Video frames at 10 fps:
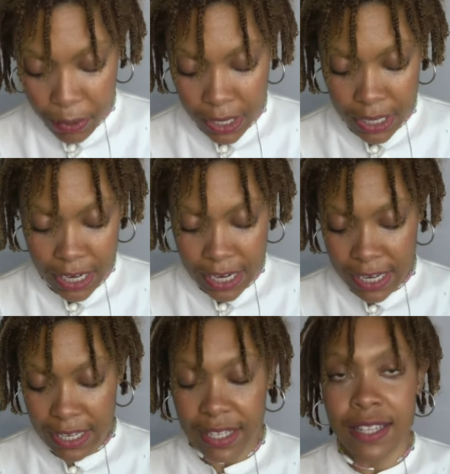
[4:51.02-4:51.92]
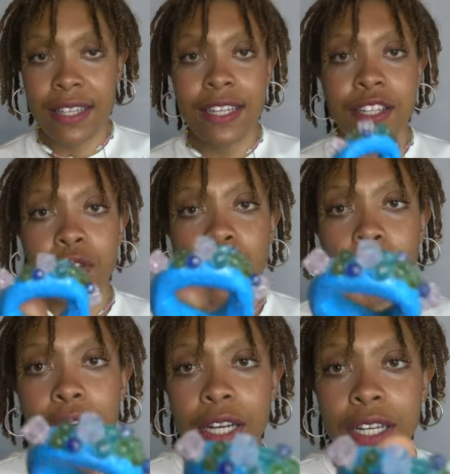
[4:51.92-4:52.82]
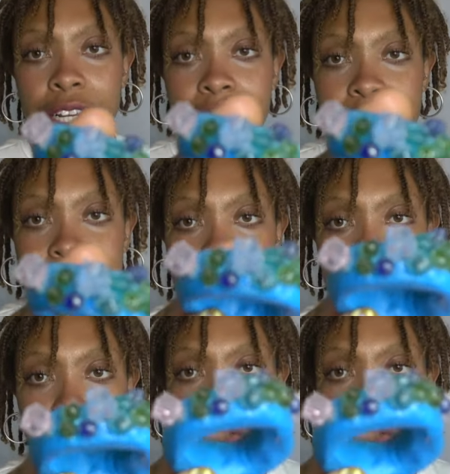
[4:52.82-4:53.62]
one is this one. It has some